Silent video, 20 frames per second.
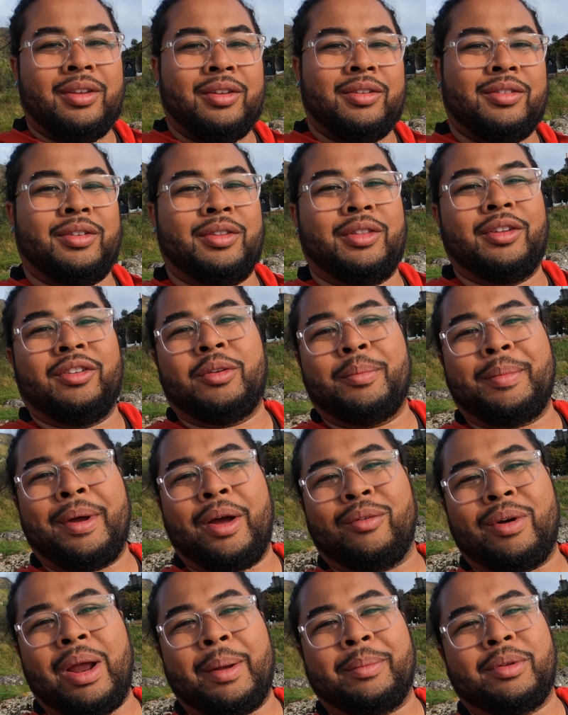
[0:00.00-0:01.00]
So this
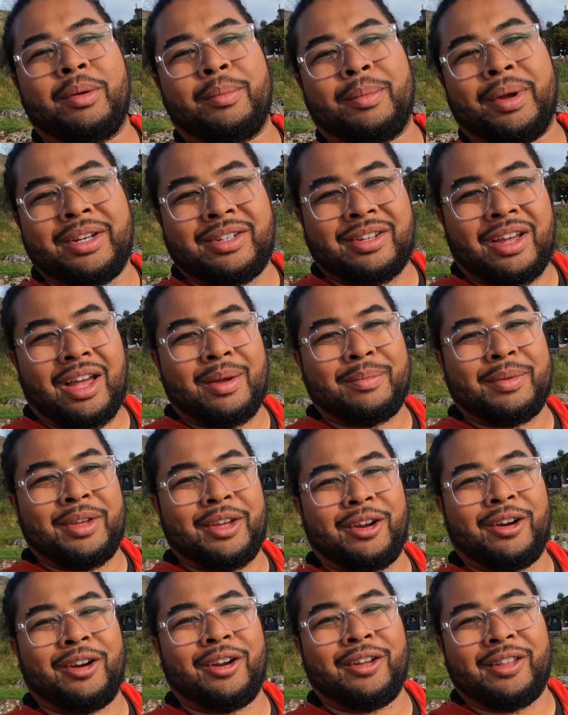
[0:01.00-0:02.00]
about wraps up my time
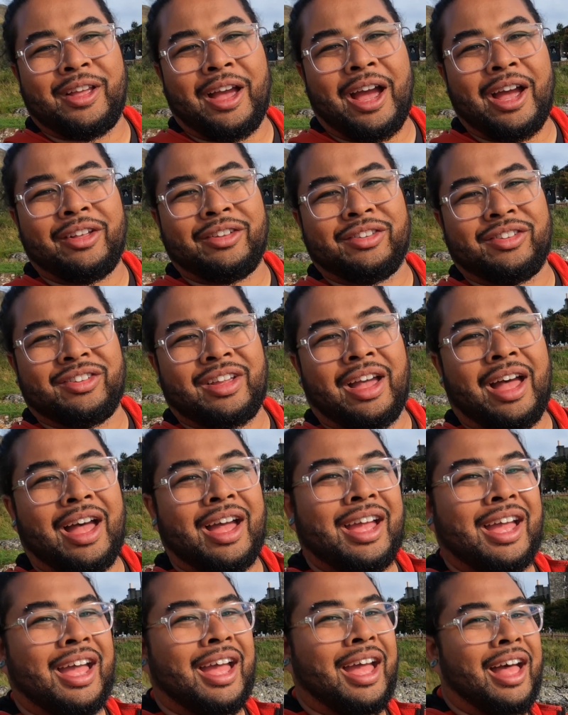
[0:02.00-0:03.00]
here in the Isle of
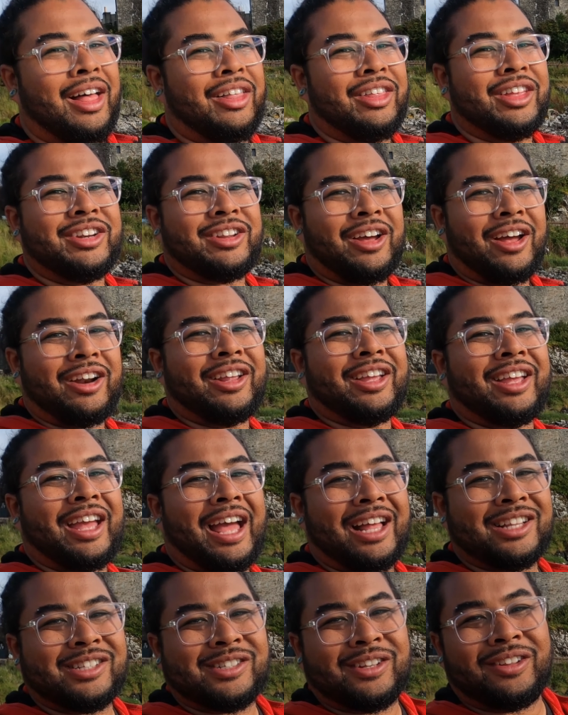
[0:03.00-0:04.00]
Skye at Eilean Donan
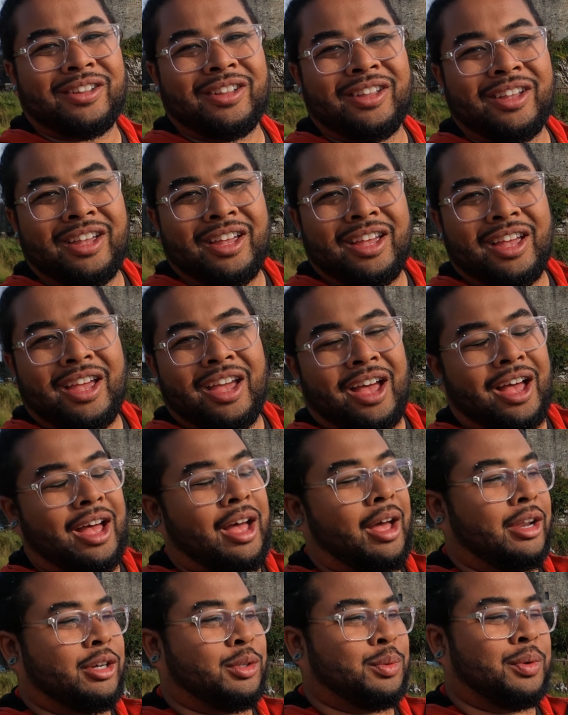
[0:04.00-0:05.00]
Castle.
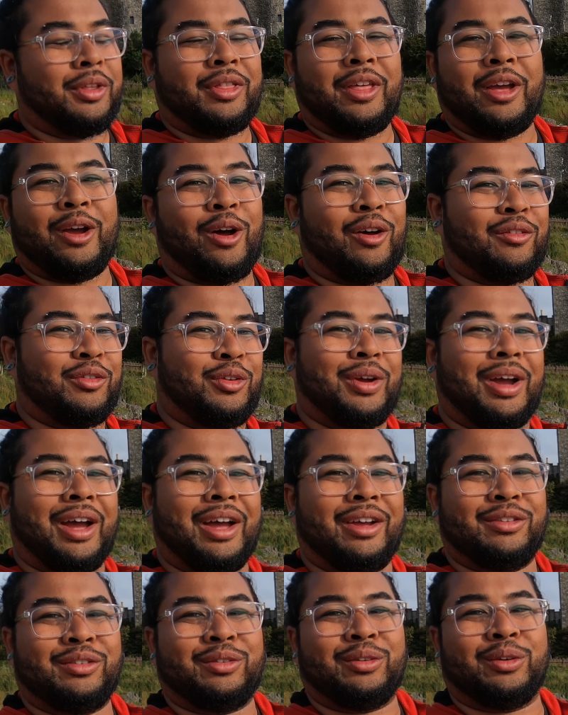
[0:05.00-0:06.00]
I just want to thank all of you
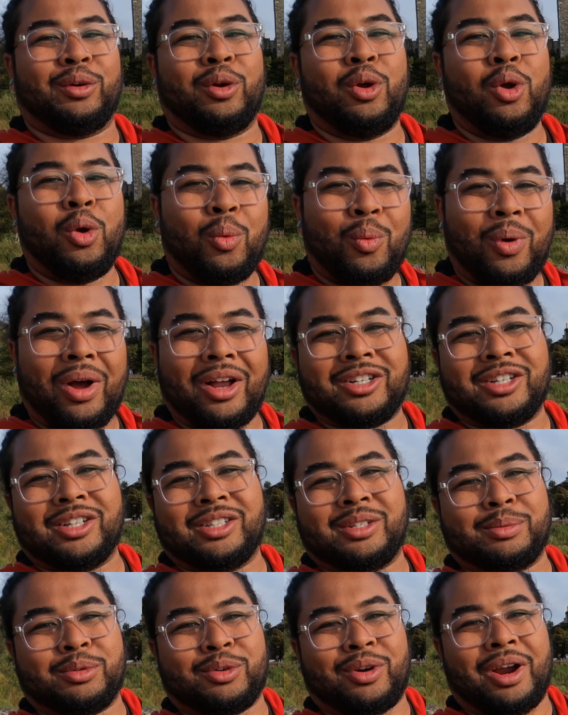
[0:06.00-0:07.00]
guys for
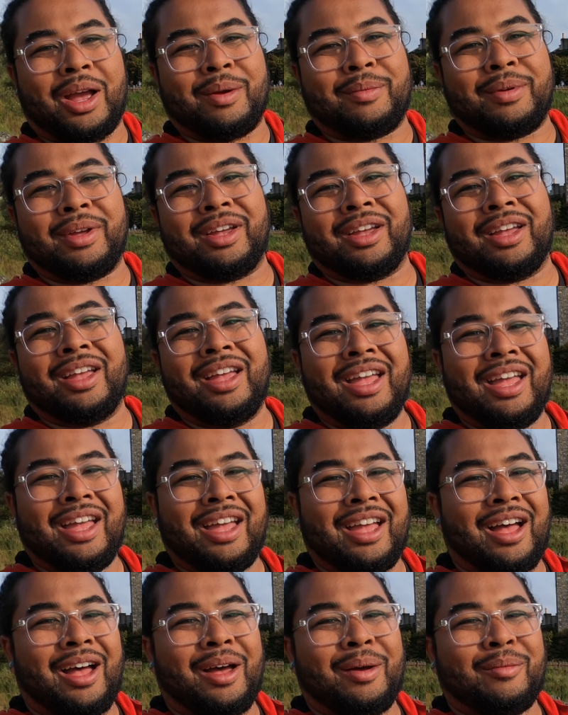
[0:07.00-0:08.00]
watching,
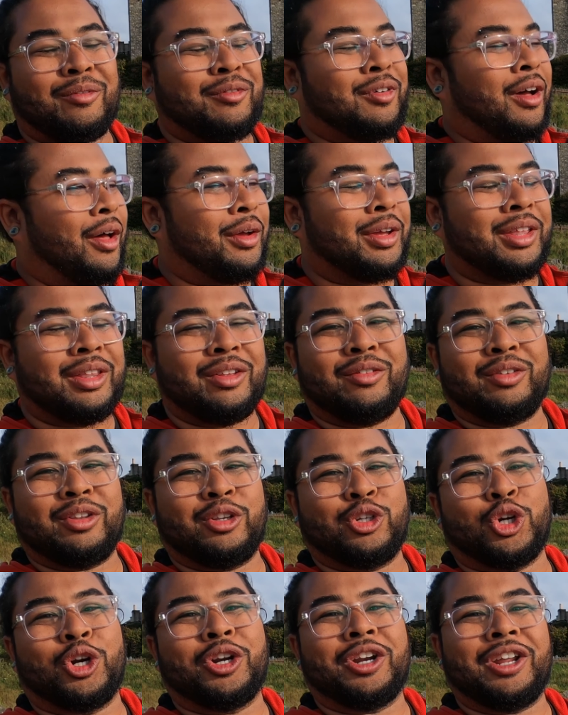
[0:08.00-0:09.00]
subscribing, following the
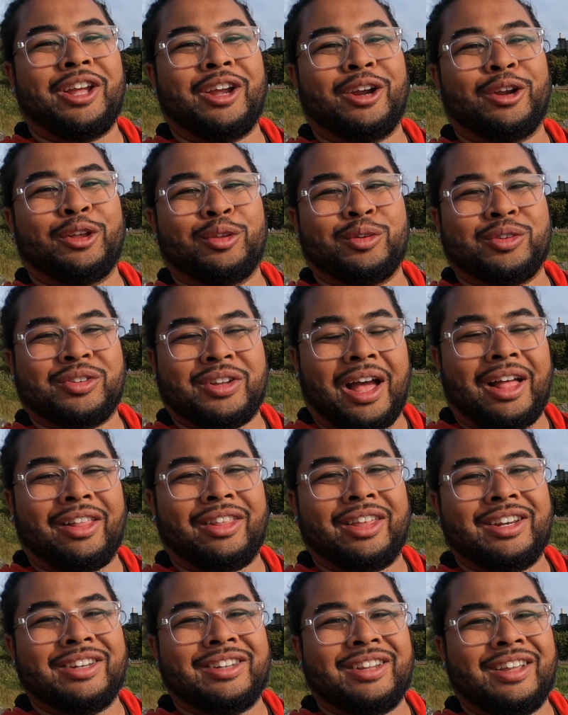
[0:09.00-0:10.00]
journey here through
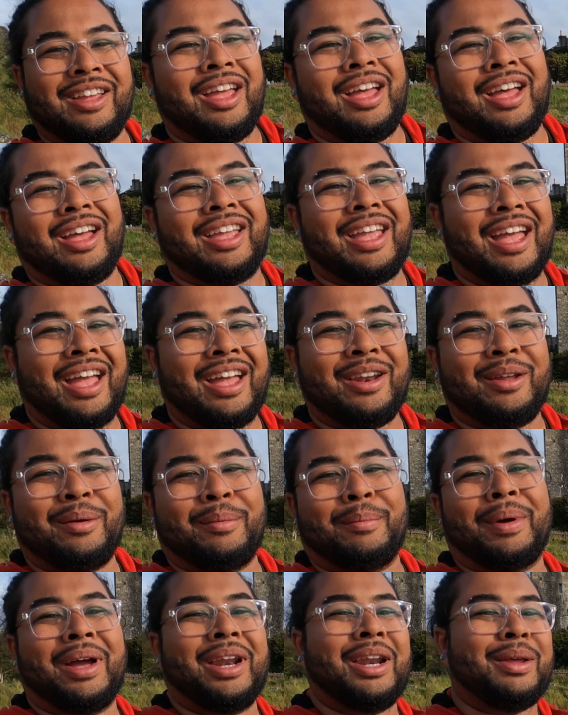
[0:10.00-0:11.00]
Scotland.
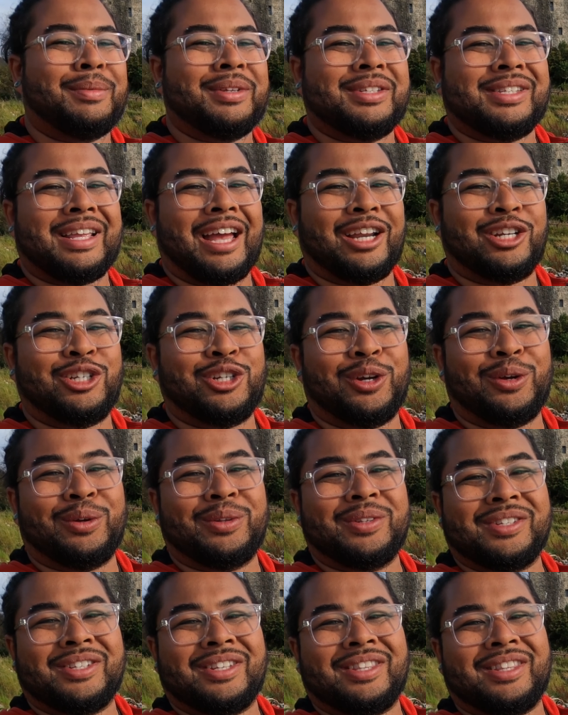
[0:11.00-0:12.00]
Again, my name is Zach
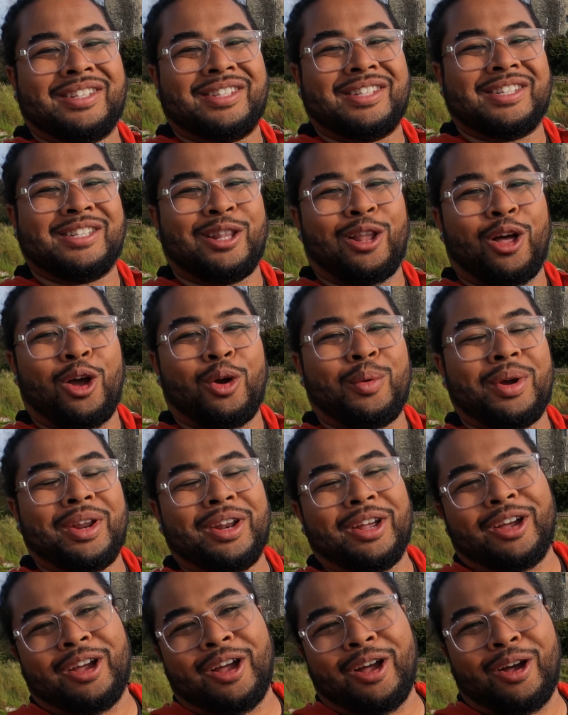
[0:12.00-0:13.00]
Jones. This is Long Way
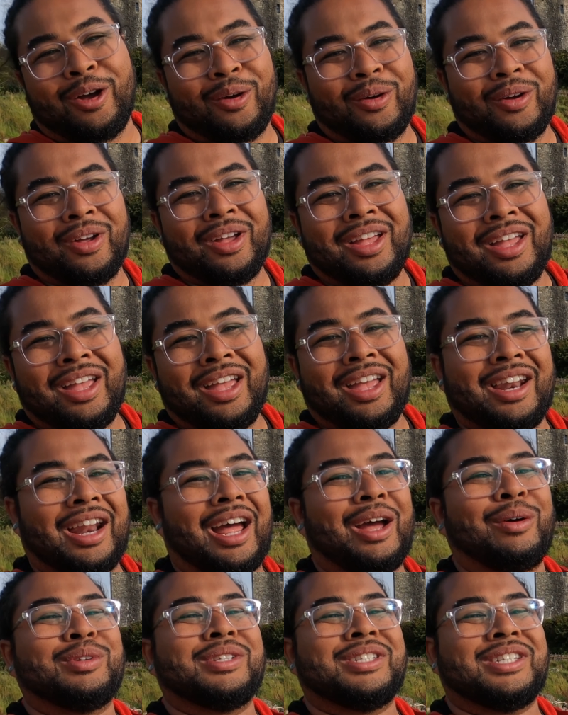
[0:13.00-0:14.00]
to Go, and
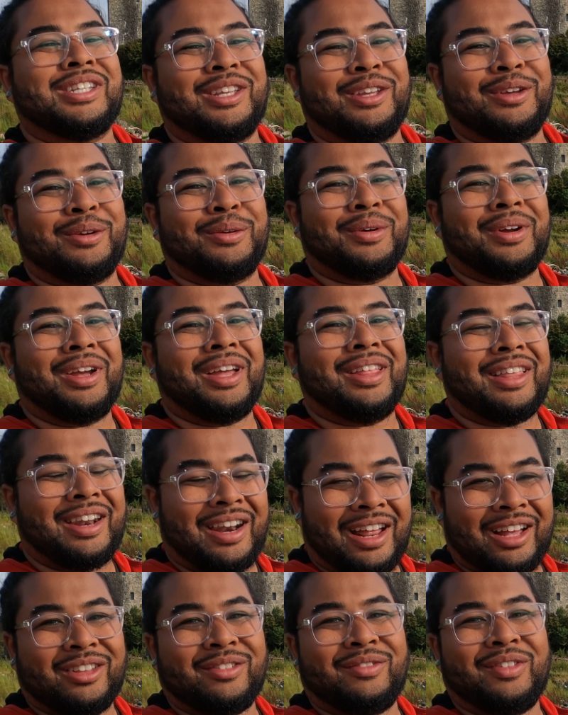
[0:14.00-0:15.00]
I will see you in the
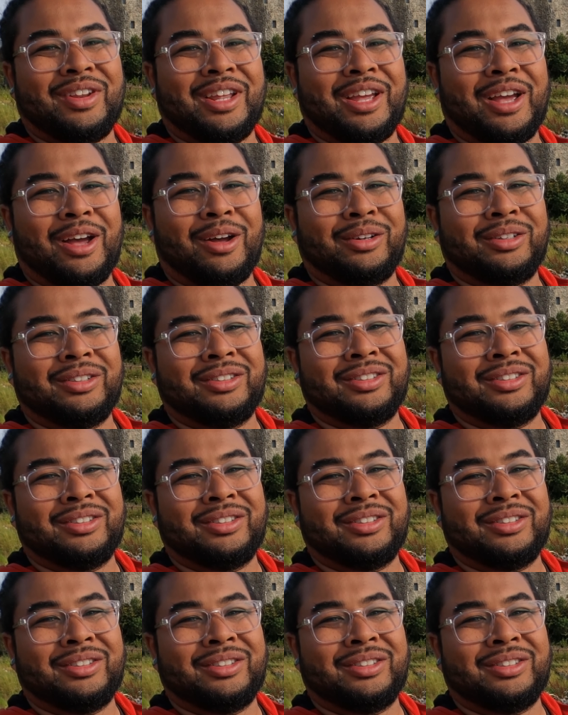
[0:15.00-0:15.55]
next video.